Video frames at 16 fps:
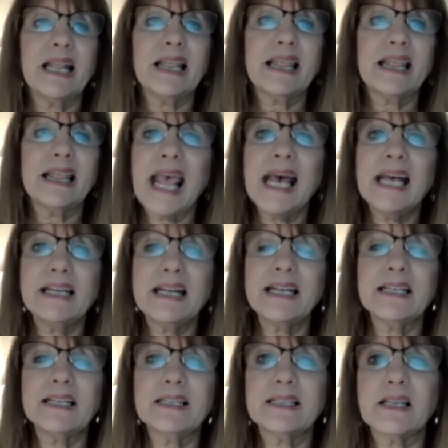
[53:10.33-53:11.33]
That
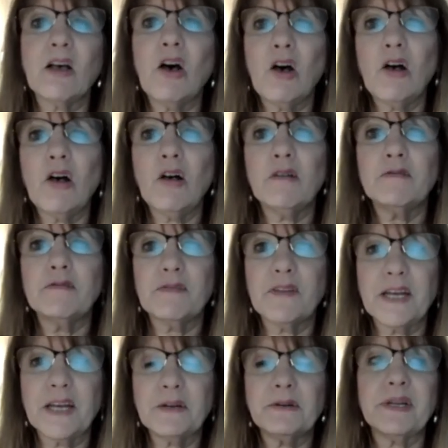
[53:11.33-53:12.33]
is all
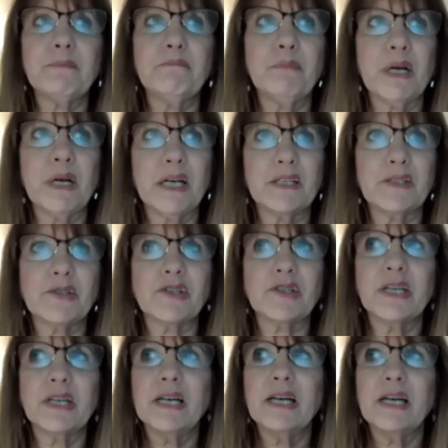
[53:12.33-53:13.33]
very
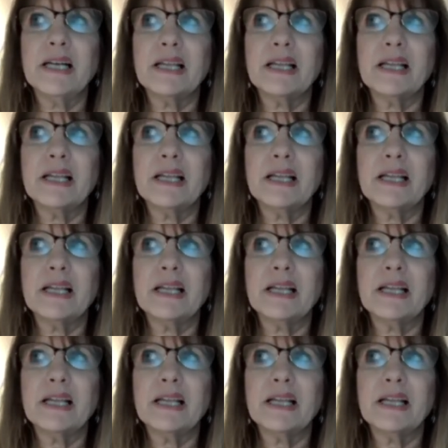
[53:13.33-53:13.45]
much